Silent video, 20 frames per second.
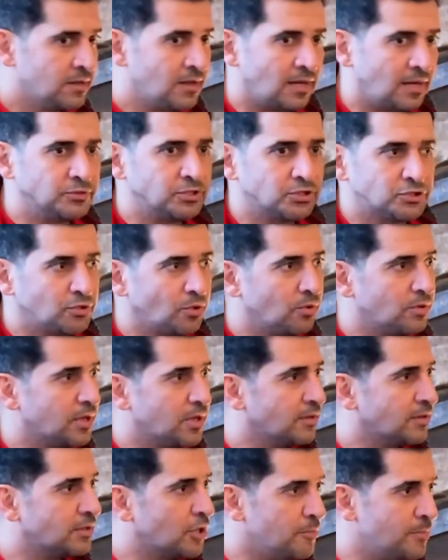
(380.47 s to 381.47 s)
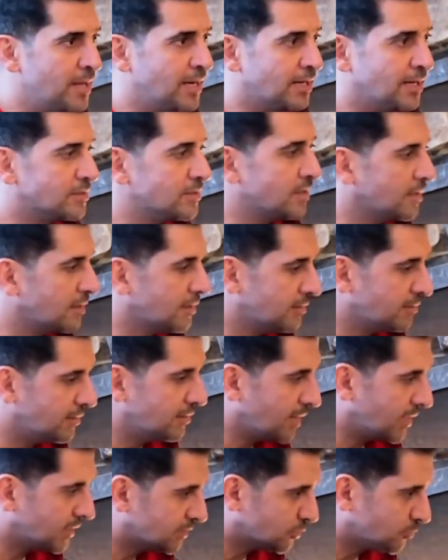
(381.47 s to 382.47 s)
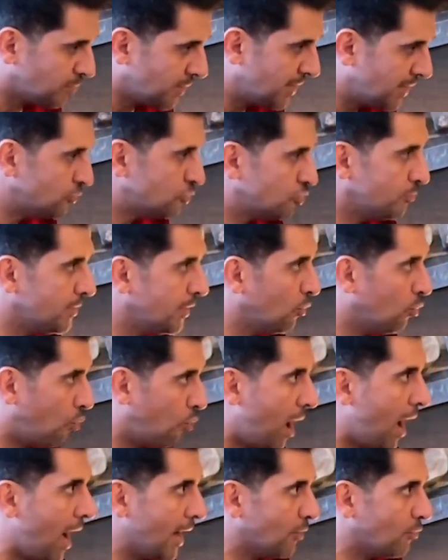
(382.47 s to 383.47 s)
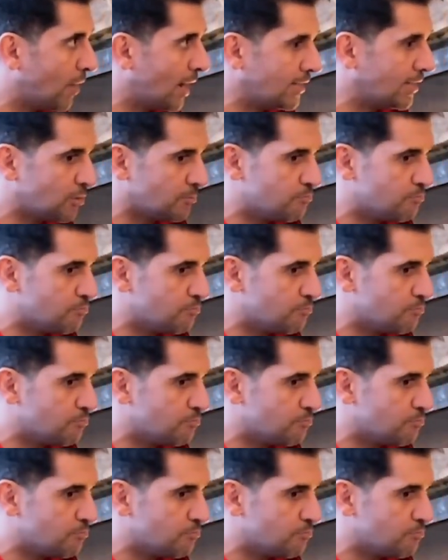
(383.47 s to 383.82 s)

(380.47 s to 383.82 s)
I'm just so committed, explain to me why, right?